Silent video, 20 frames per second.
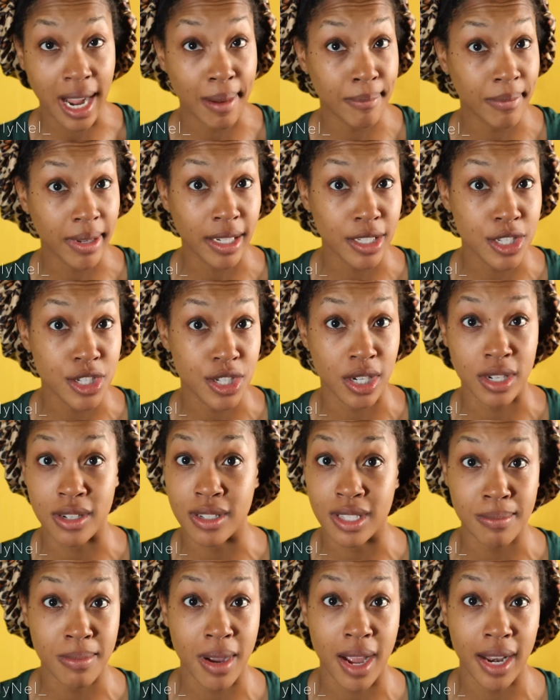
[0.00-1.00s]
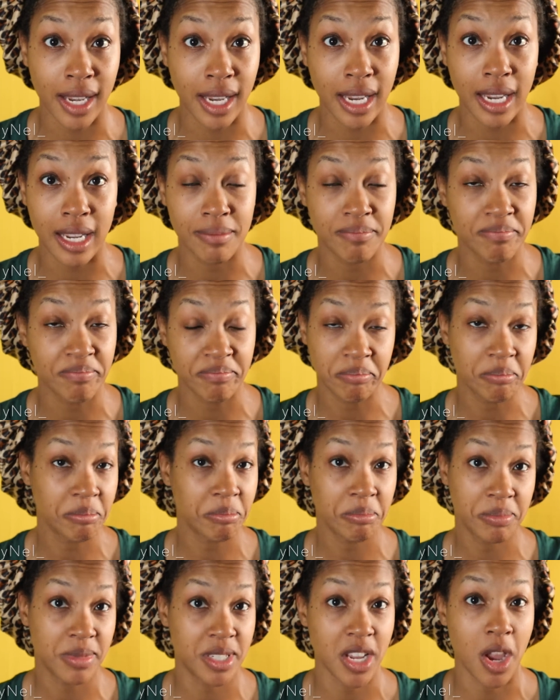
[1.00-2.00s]
I'm not sure, somebody
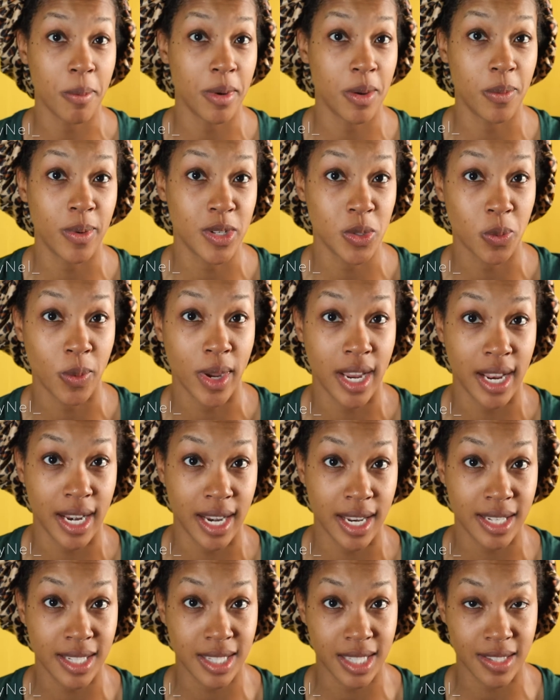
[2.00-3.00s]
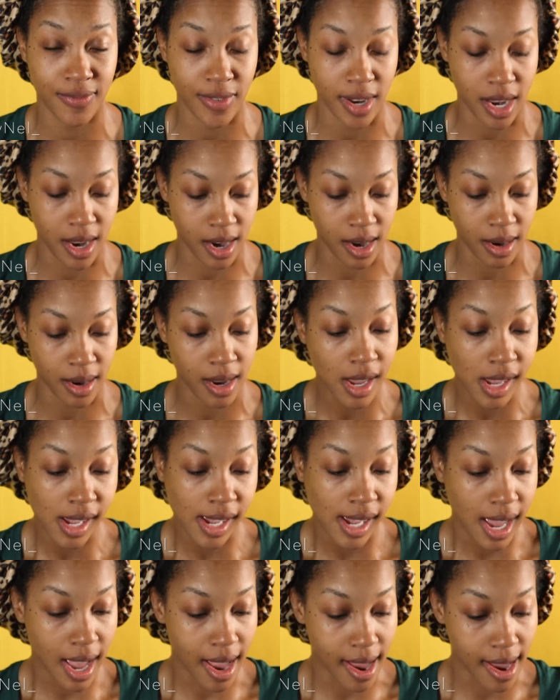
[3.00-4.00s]
tell me which way it is.
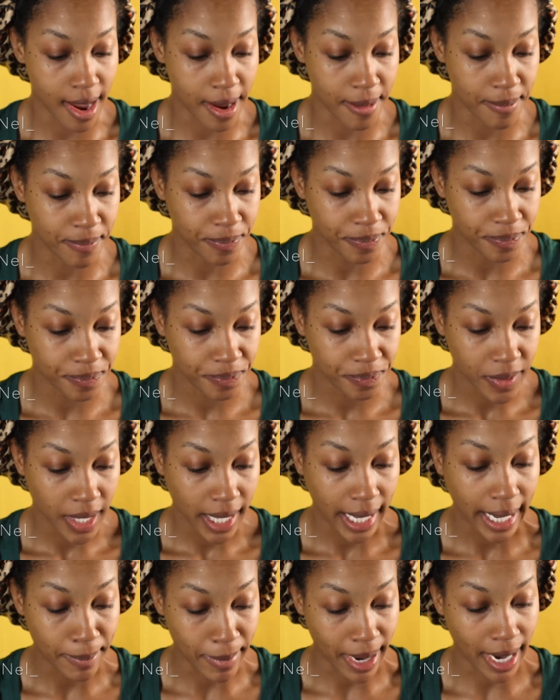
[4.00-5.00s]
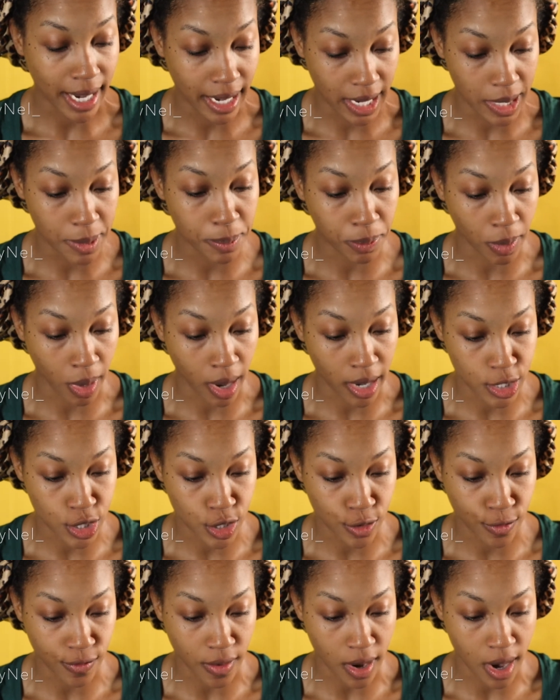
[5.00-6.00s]
My IT
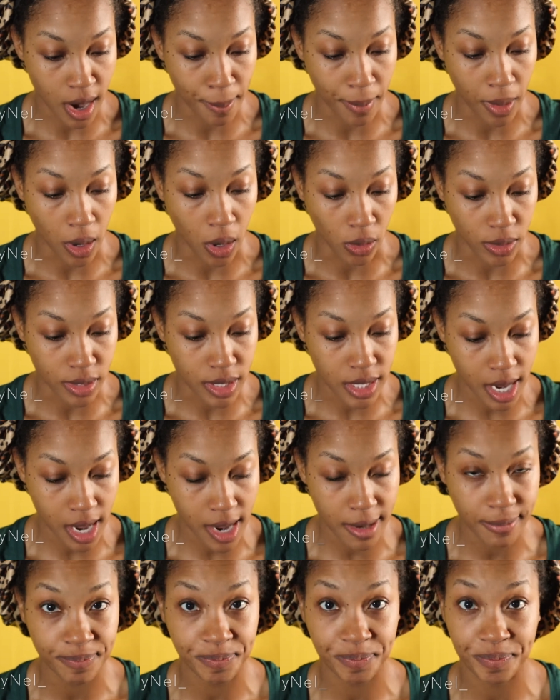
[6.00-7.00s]
brush from Ulta.